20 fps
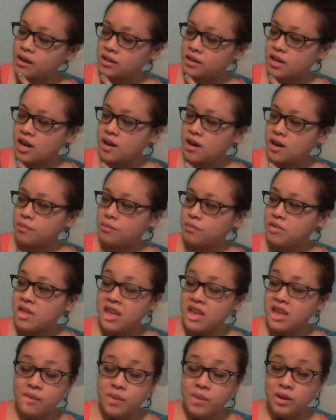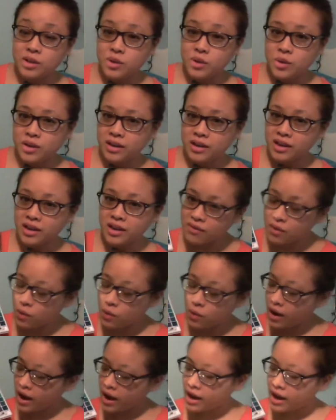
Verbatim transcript: I'm thinking about doing a giveaway,